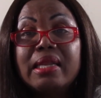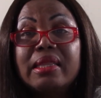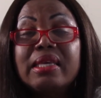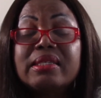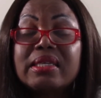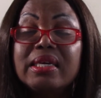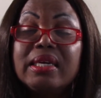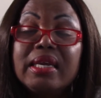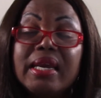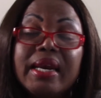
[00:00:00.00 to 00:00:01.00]
this
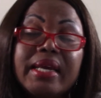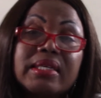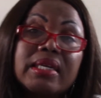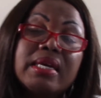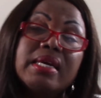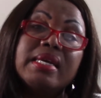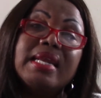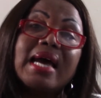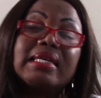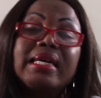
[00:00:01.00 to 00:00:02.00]
thing in it
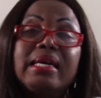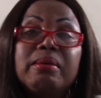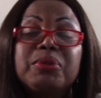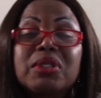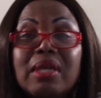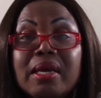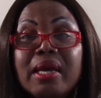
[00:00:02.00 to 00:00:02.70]
that helps.